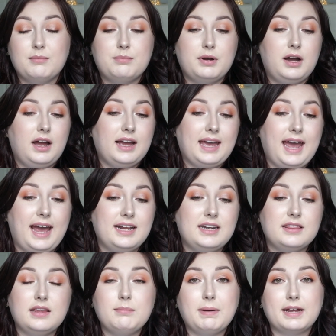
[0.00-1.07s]
But
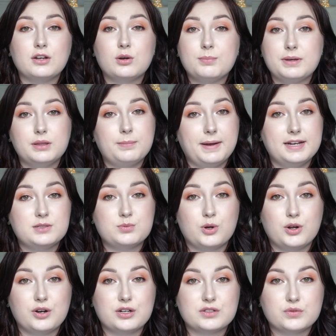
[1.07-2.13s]
again, they might not be the best
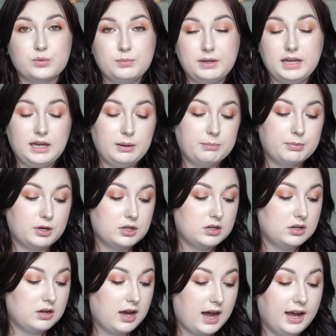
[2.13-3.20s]
products for me, but
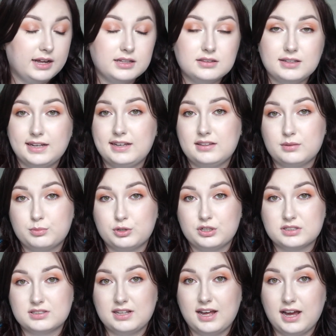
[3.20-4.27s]
I like the
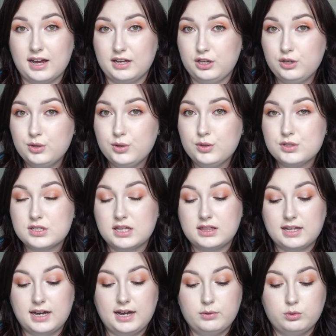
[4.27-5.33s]
products that I use
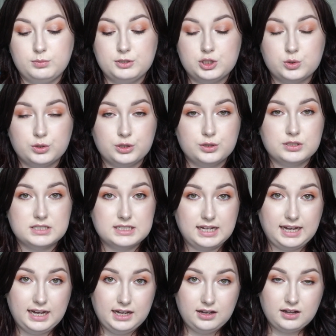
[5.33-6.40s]
and that I will be showing you
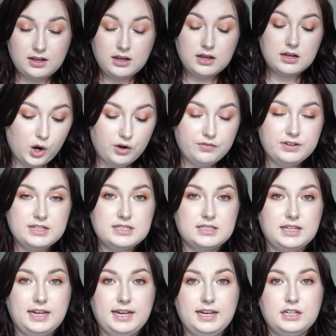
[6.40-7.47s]
today.
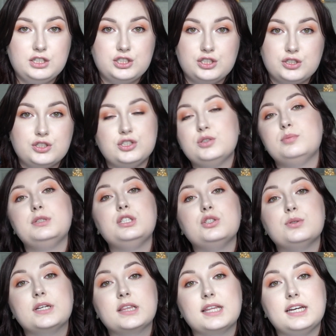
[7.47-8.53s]
Obviously, should you be
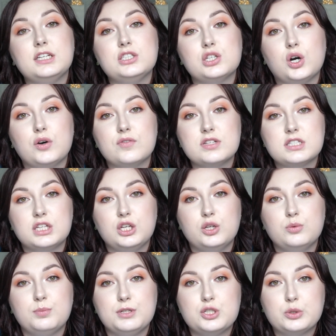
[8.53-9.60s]
doing this, obviously
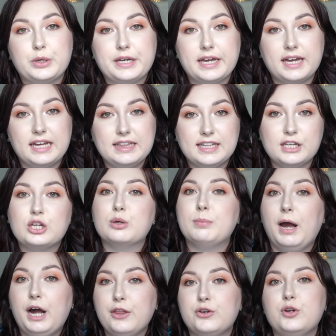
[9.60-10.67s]
you'd be doing it in like your
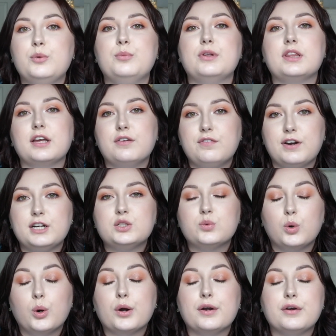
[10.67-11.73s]
bathroom with like fresh
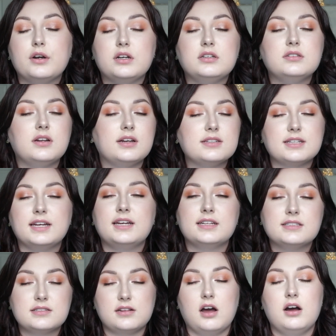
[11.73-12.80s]
water and a sink
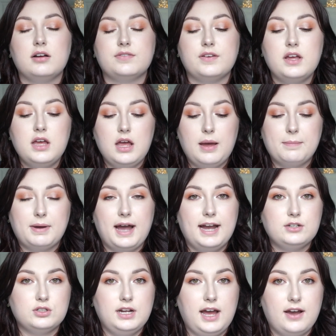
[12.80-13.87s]
and stuff, but
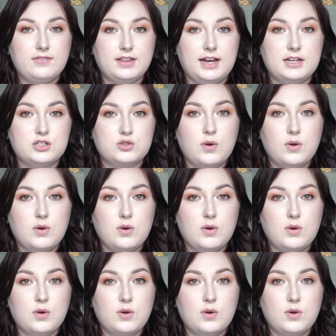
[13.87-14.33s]
I don't have that.